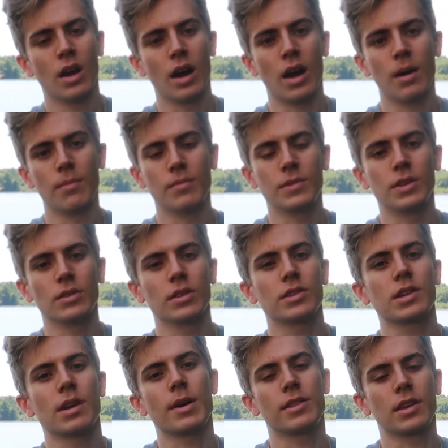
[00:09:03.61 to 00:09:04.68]
The only
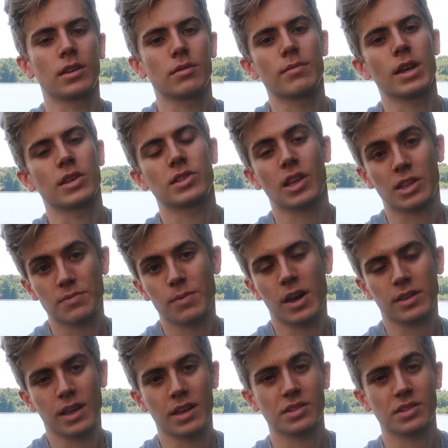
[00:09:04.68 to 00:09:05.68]
I think it makes sense buying the